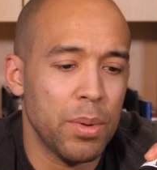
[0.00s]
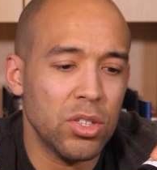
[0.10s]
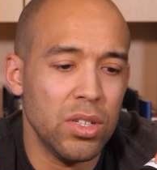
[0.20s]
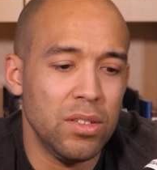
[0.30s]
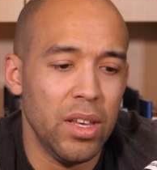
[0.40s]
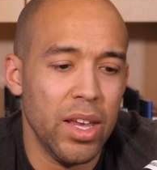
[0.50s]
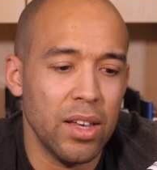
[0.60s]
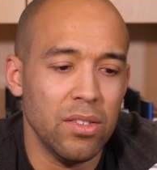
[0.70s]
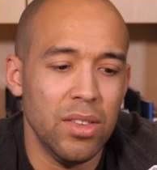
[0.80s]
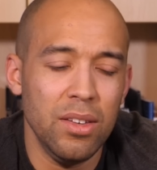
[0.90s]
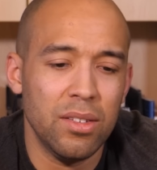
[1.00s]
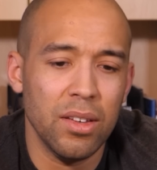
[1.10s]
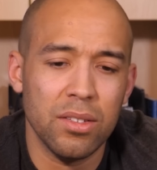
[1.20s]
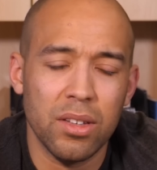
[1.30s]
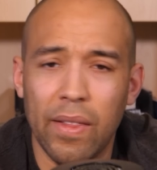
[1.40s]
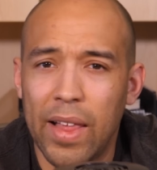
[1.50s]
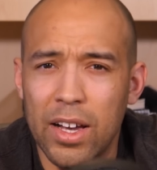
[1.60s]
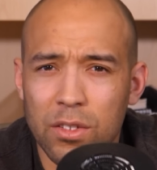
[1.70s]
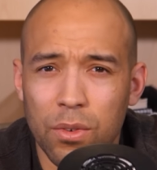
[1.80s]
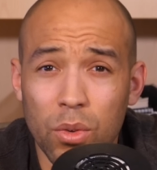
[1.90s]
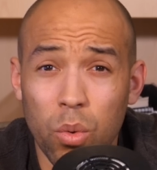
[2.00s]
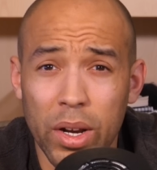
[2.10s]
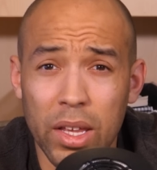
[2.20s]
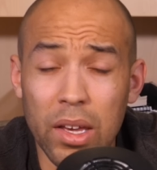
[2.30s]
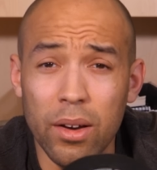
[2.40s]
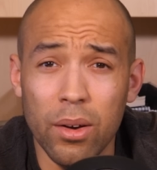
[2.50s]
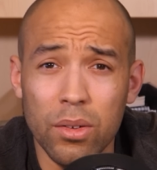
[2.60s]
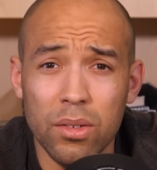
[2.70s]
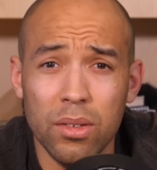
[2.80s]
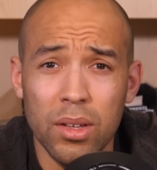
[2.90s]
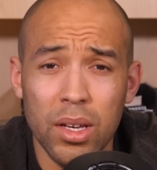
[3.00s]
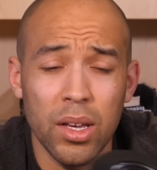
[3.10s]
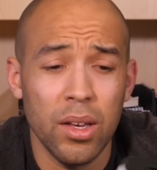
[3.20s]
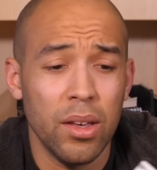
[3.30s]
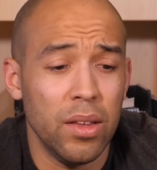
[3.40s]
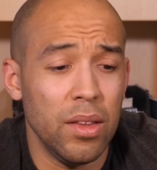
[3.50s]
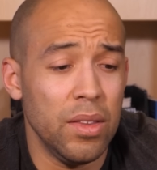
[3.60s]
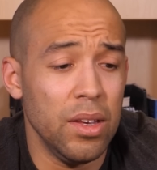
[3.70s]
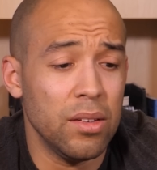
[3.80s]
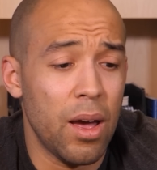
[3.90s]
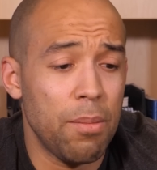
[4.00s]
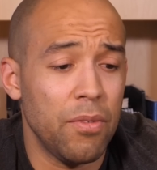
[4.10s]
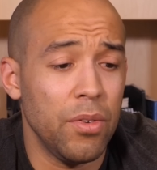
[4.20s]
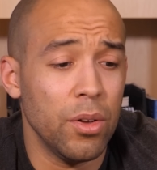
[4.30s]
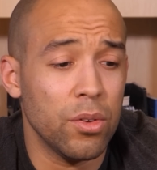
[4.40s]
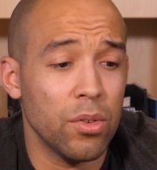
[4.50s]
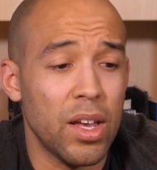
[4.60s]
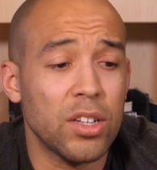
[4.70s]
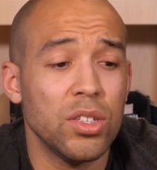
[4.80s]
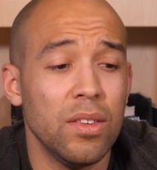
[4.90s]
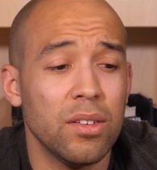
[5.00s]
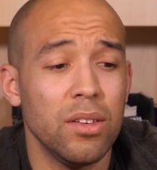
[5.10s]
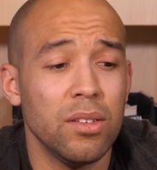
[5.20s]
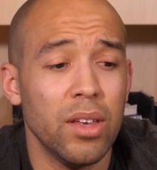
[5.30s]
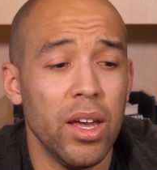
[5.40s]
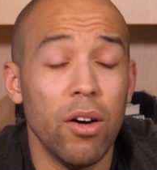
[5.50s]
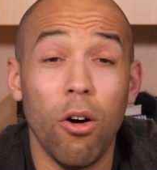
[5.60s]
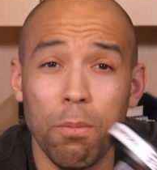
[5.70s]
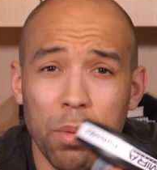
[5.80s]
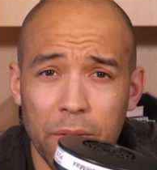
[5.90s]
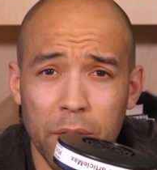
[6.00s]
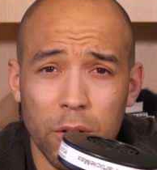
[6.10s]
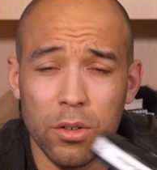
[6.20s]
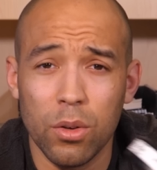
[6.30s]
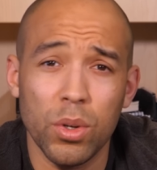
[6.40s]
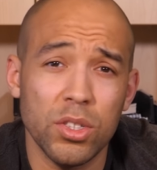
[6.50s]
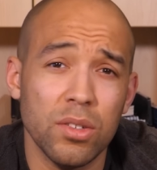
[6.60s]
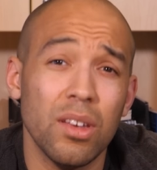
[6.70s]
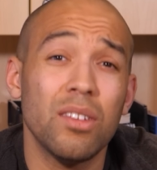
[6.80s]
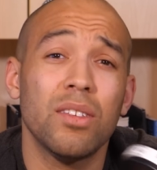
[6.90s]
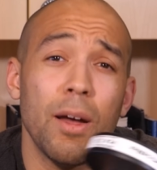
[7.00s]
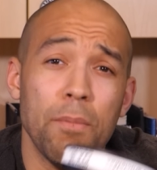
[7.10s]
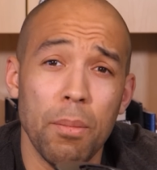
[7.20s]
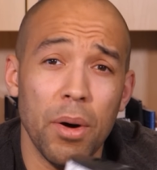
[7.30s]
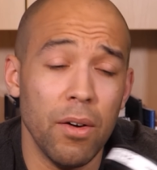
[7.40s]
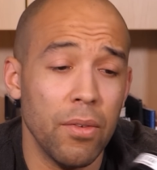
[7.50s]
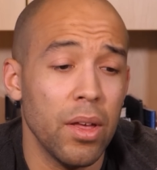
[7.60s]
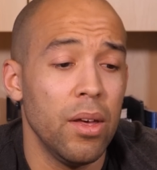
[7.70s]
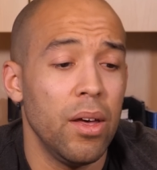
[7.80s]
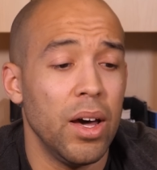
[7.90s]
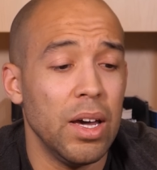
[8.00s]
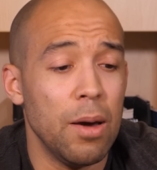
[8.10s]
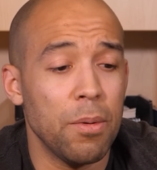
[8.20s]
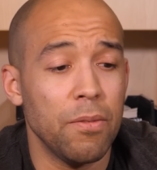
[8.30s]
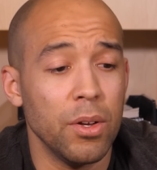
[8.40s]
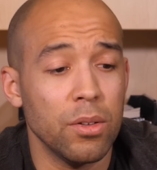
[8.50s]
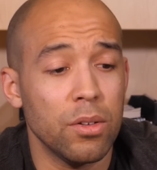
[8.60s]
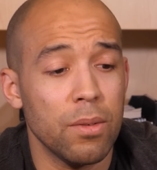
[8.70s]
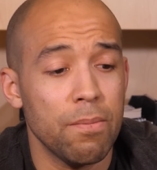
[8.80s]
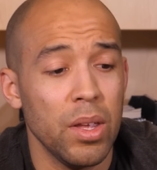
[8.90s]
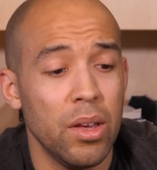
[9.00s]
especially seeing as these things can last for 20 years. These HEPA filters. Actually, this is a ULPA filter, which is a step above a HEPA filter.